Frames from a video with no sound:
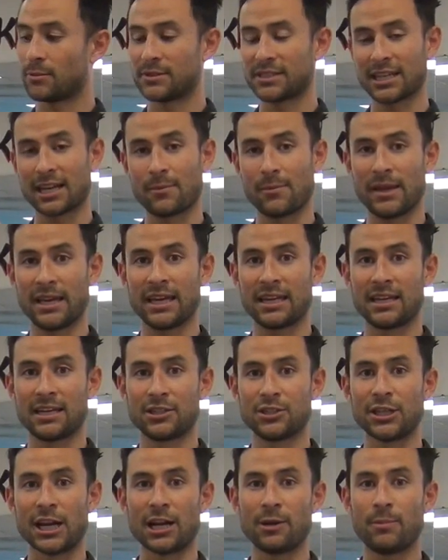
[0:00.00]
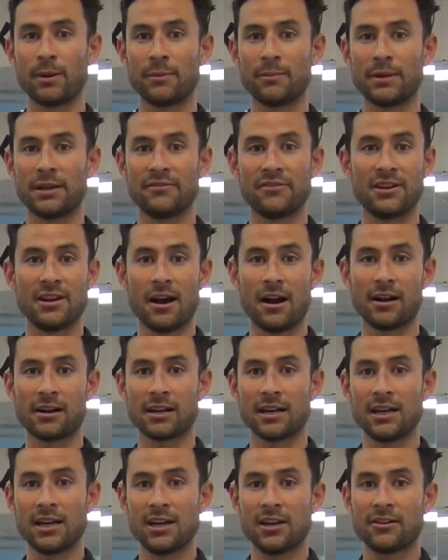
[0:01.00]
almost like I'm making a shadow puppet of a
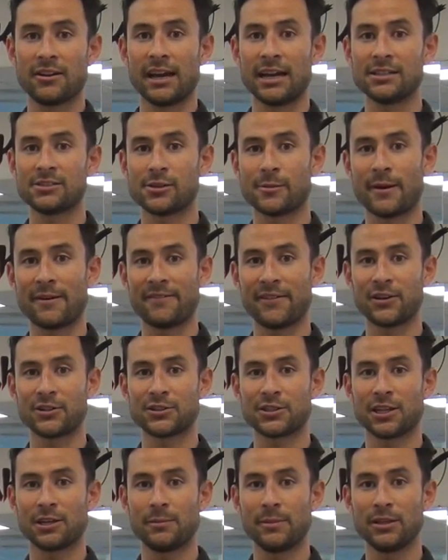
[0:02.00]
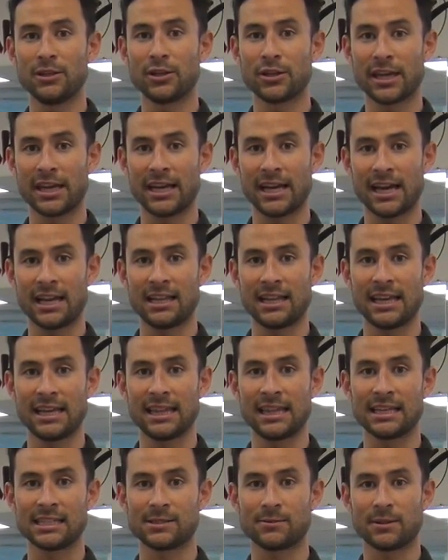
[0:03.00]
dog. Okay, so my fingers are going to be looking kind of
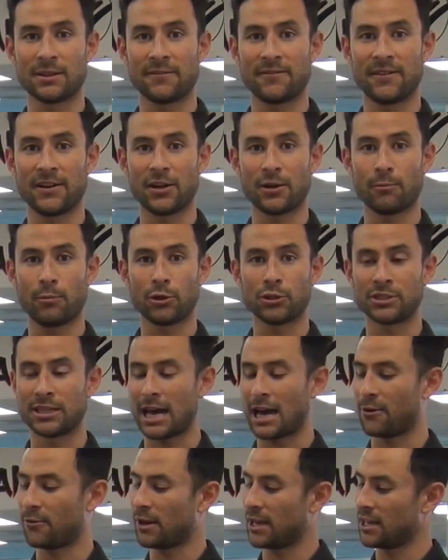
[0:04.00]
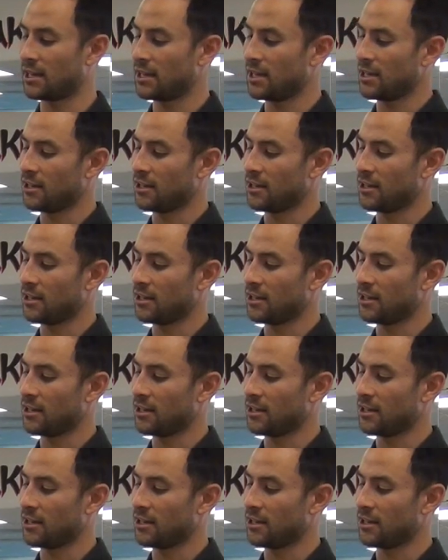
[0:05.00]
like this with the finger pushed that way.